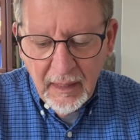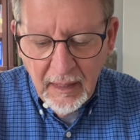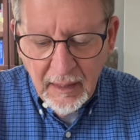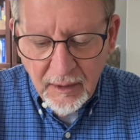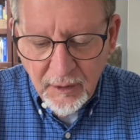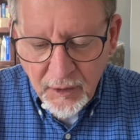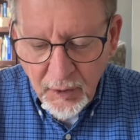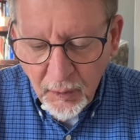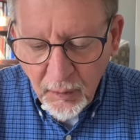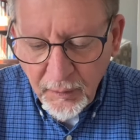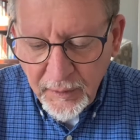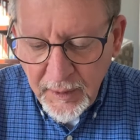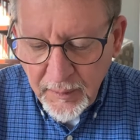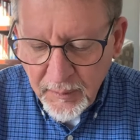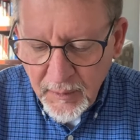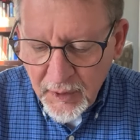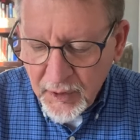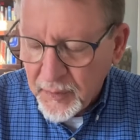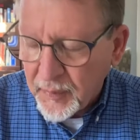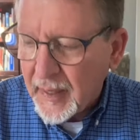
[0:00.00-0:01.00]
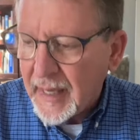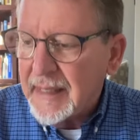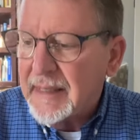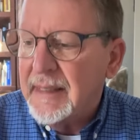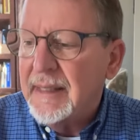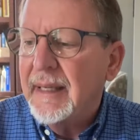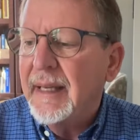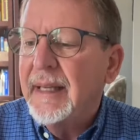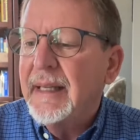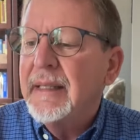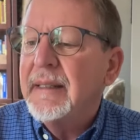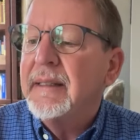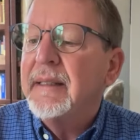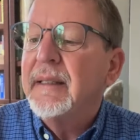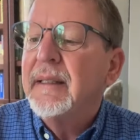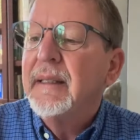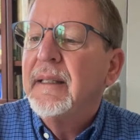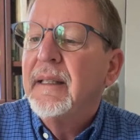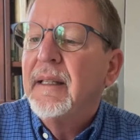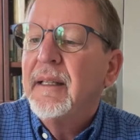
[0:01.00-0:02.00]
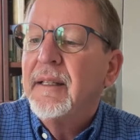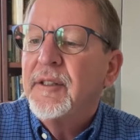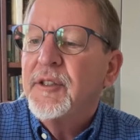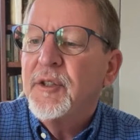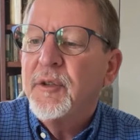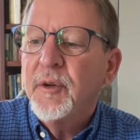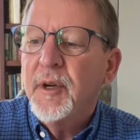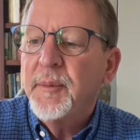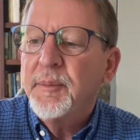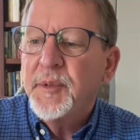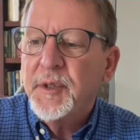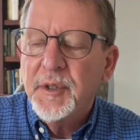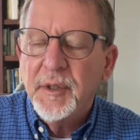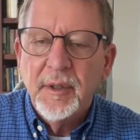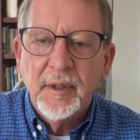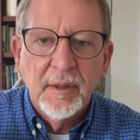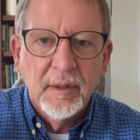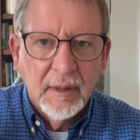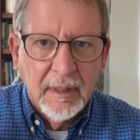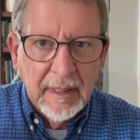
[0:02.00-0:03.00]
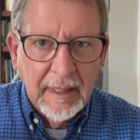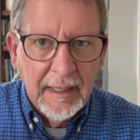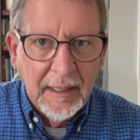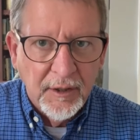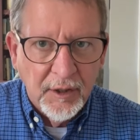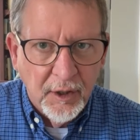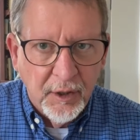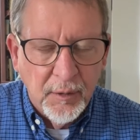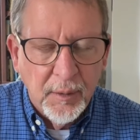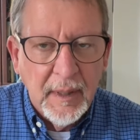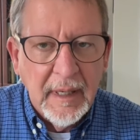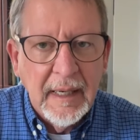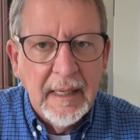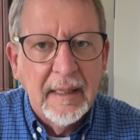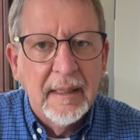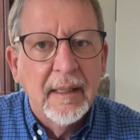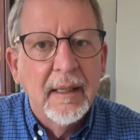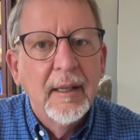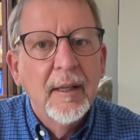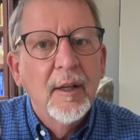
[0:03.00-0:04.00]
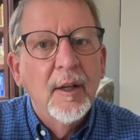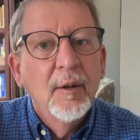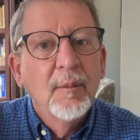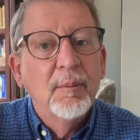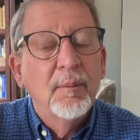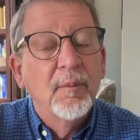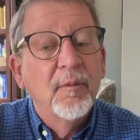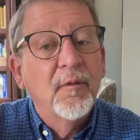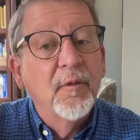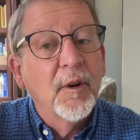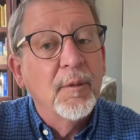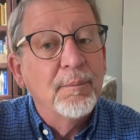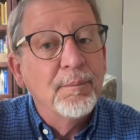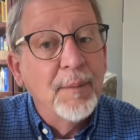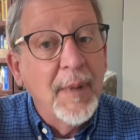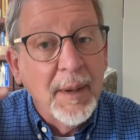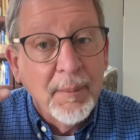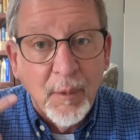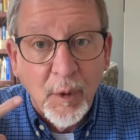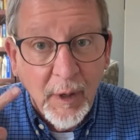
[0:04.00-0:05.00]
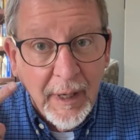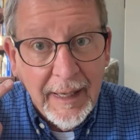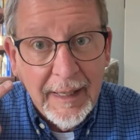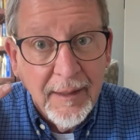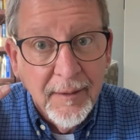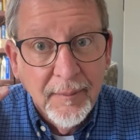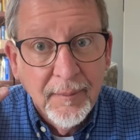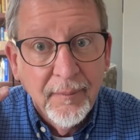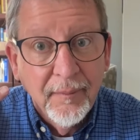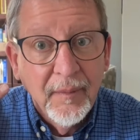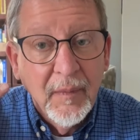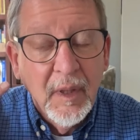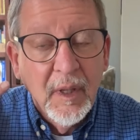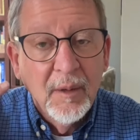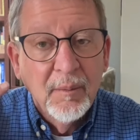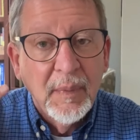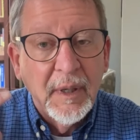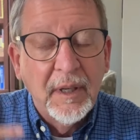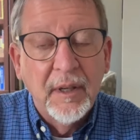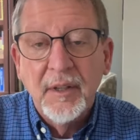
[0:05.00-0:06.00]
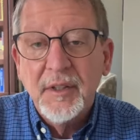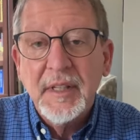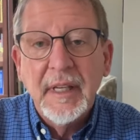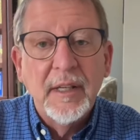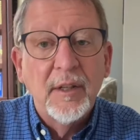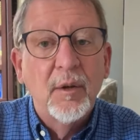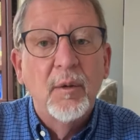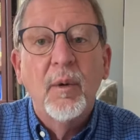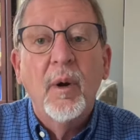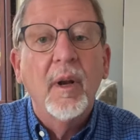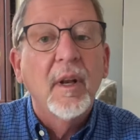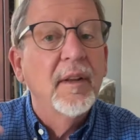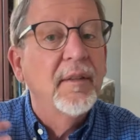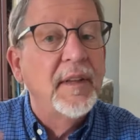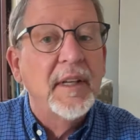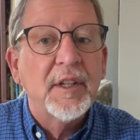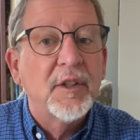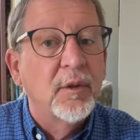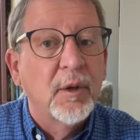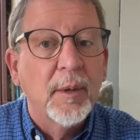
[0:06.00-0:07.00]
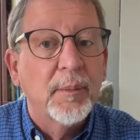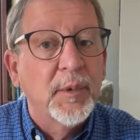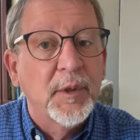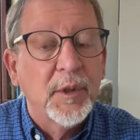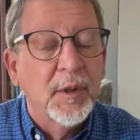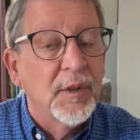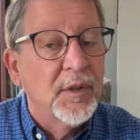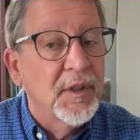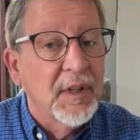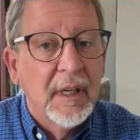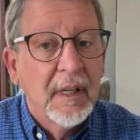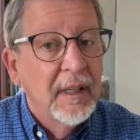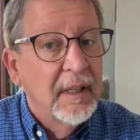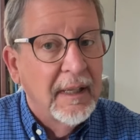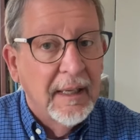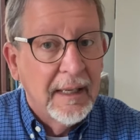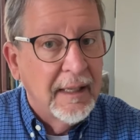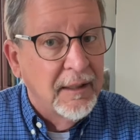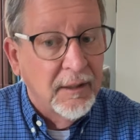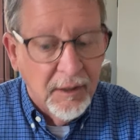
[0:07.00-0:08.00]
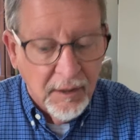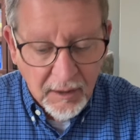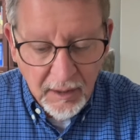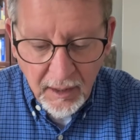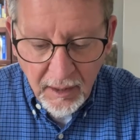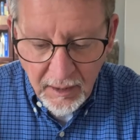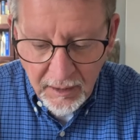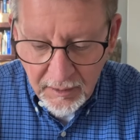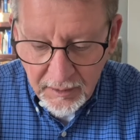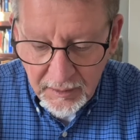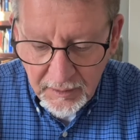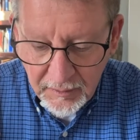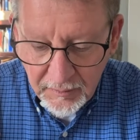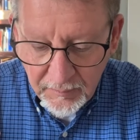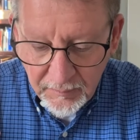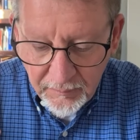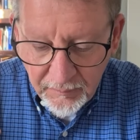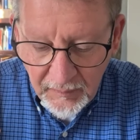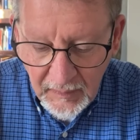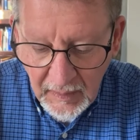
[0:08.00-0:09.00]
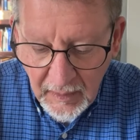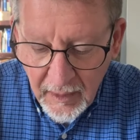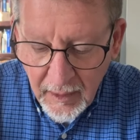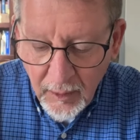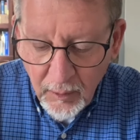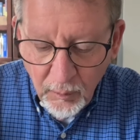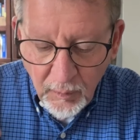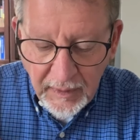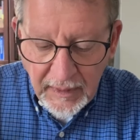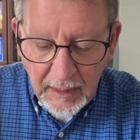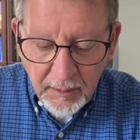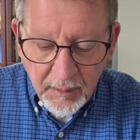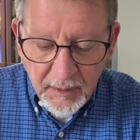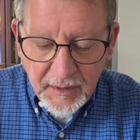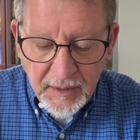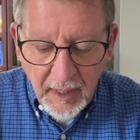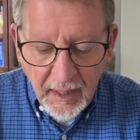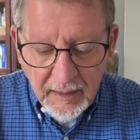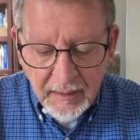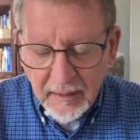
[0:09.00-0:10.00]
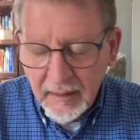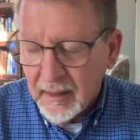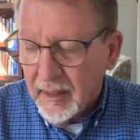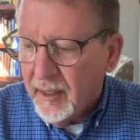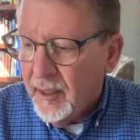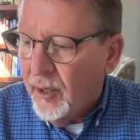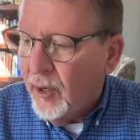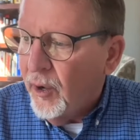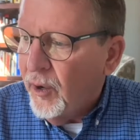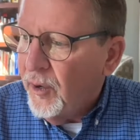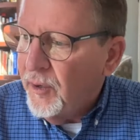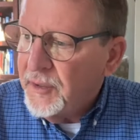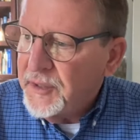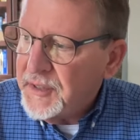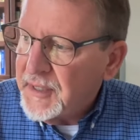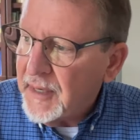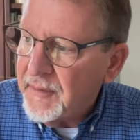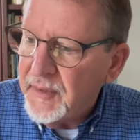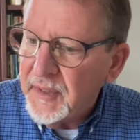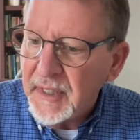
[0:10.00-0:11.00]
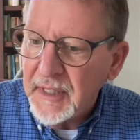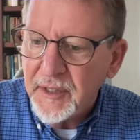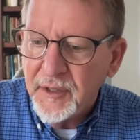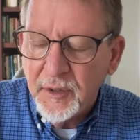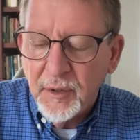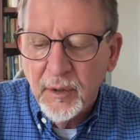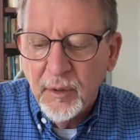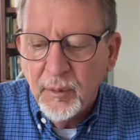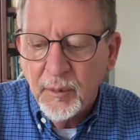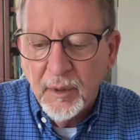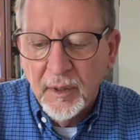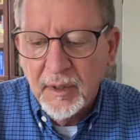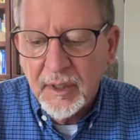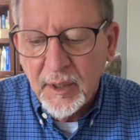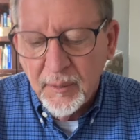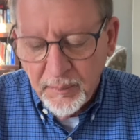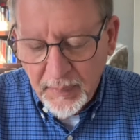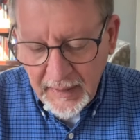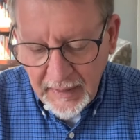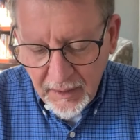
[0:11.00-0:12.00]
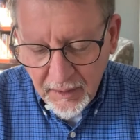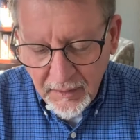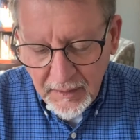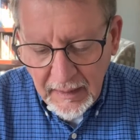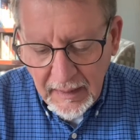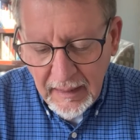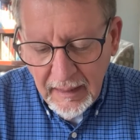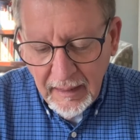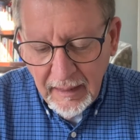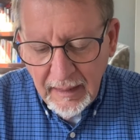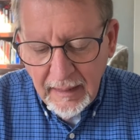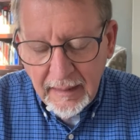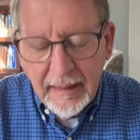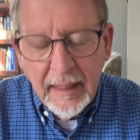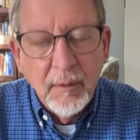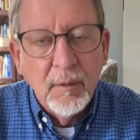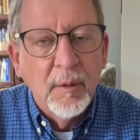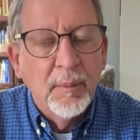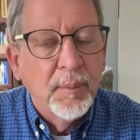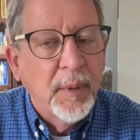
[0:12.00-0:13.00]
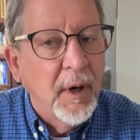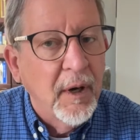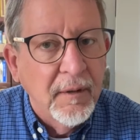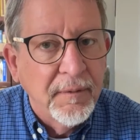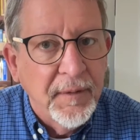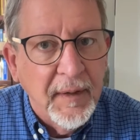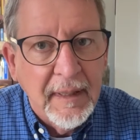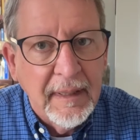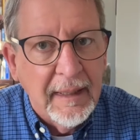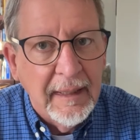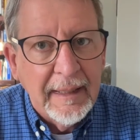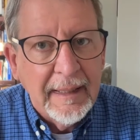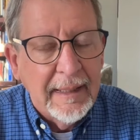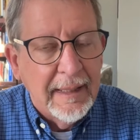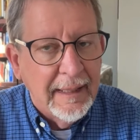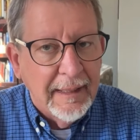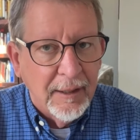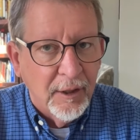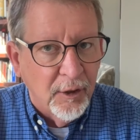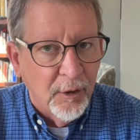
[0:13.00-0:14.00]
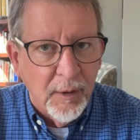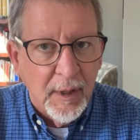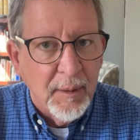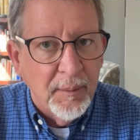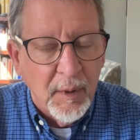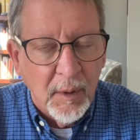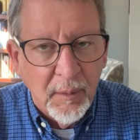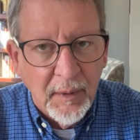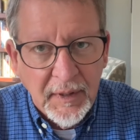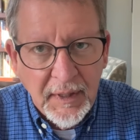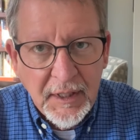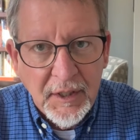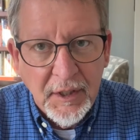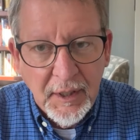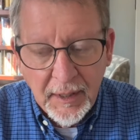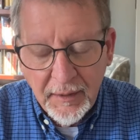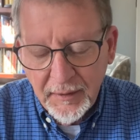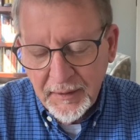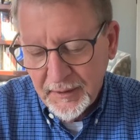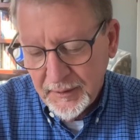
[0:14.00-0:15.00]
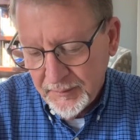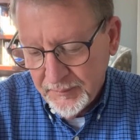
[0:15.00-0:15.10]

and told them to translate Scripture into Greek from memory because they knew all of these Scriptures in their heart. When they were done, all 72 were compared and they were perfectly in agreement with each other.